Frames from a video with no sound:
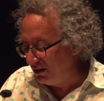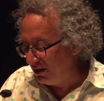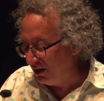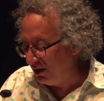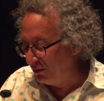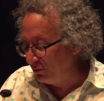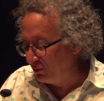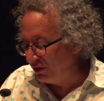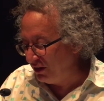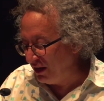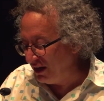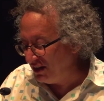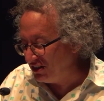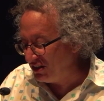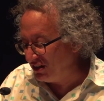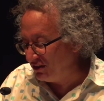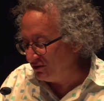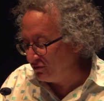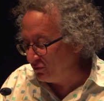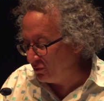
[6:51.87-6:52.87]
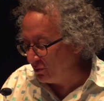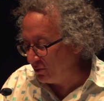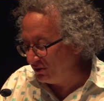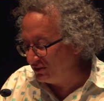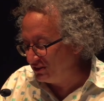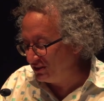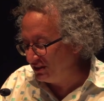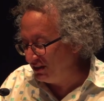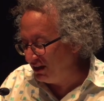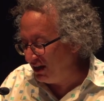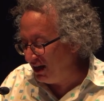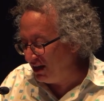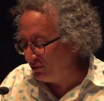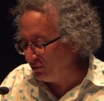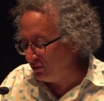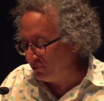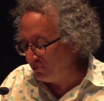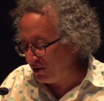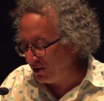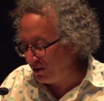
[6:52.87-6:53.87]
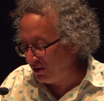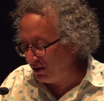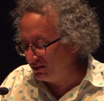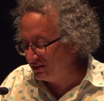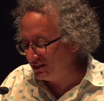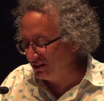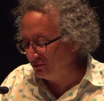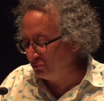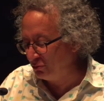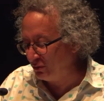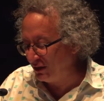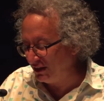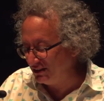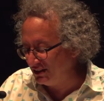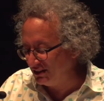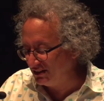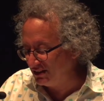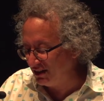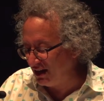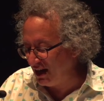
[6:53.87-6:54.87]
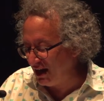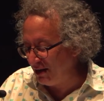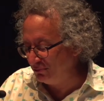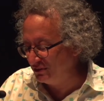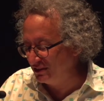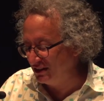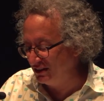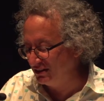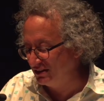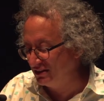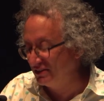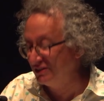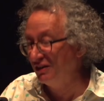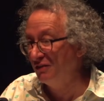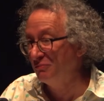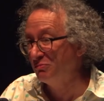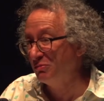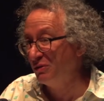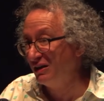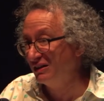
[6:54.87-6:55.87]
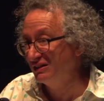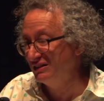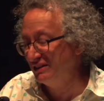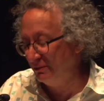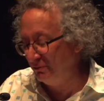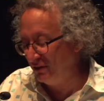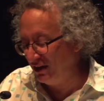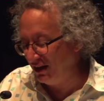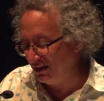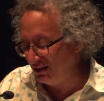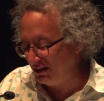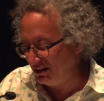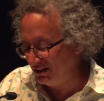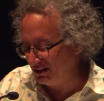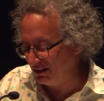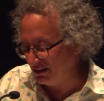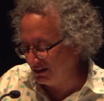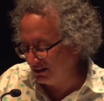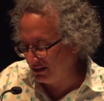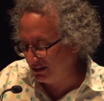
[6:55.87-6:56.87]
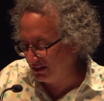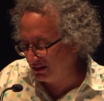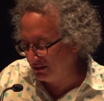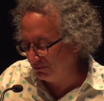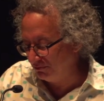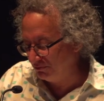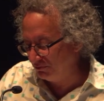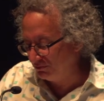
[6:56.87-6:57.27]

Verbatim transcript: a relation forged in equal parts of presence and absence, of proximity and distance.